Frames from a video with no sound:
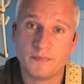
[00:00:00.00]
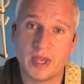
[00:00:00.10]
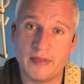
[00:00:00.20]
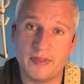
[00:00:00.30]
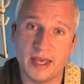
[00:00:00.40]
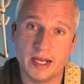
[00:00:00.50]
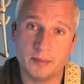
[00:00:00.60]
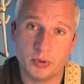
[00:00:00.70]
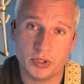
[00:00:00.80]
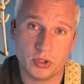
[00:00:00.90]
And then
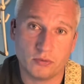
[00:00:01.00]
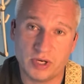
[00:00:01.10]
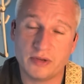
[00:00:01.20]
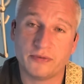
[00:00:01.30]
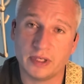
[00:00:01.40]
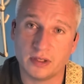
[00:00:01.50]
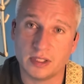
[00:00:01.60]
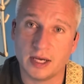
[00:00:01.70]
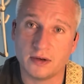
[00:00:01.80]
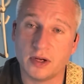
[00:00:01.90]
put your ring finger
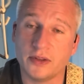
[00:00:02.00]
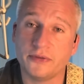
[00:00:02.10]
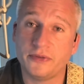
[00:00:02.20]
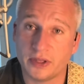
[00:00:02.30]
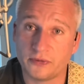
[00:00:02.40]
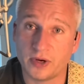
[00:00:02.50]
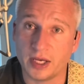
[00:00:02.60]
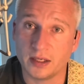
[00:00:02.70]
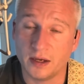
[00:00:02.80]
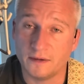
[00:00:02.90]
down on the 5th
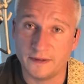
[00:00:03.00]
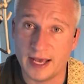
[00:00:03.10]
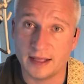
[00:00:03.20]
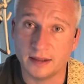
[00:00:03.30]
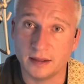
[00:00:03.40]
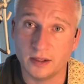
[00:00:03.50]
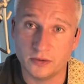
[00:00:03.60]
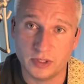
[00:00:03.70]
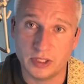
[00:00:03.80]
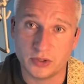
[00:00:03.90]
fret of that low
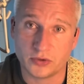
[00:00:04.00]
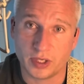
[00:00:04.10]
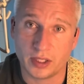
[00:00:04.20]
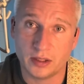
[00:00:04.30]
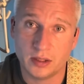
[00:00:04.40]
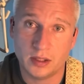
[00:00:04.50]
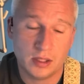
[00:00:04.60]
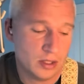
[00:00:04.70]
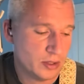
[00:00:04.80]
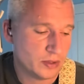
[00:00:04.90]
D string.
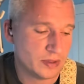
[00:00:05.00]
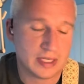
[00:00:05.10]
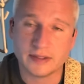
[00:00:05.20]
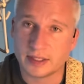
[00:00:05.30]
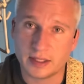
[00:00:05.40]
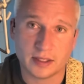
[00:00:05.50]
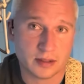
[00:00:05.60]
So it sounds like this.